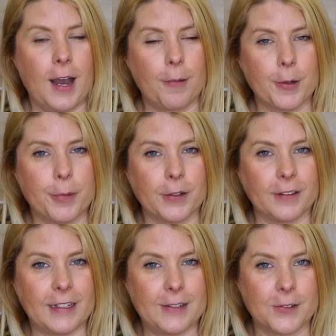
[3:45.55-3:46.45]
I'm gonna put
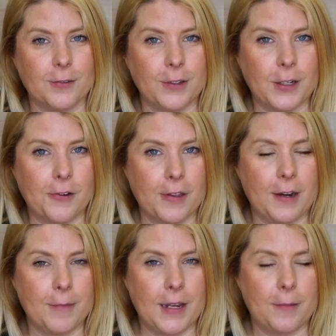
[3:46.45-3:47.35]
a link to a video that
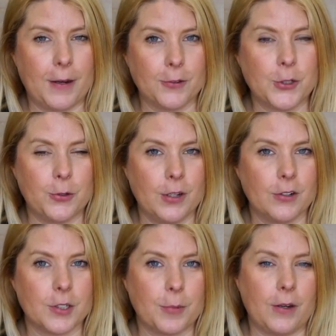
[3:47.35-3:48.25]
I made about 2
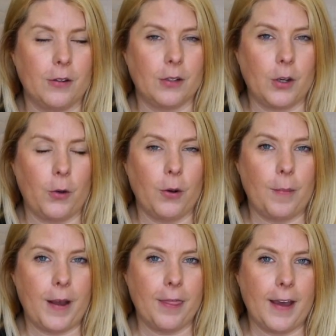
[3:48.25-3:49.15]
years ago
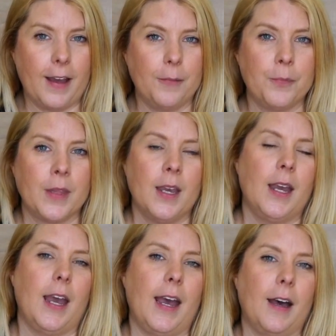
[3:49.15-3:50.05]
about that.
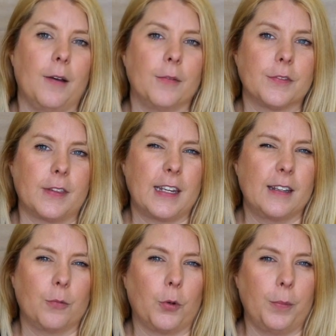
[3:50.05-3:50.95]
Think
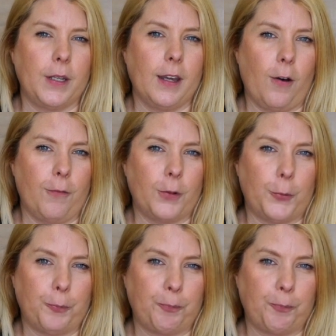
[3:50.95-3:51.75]
it will be helpful.